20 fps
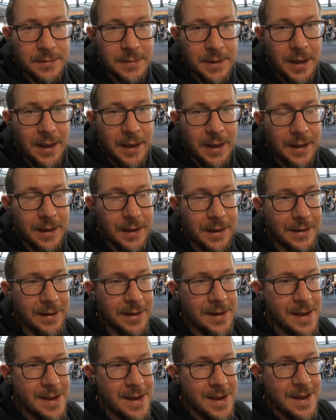and
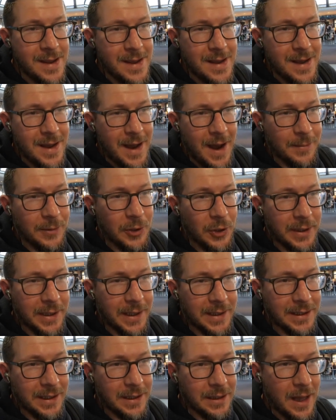I'm looking
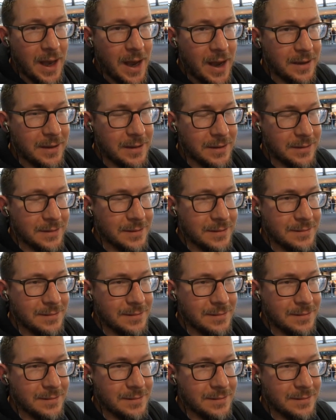at the clock, and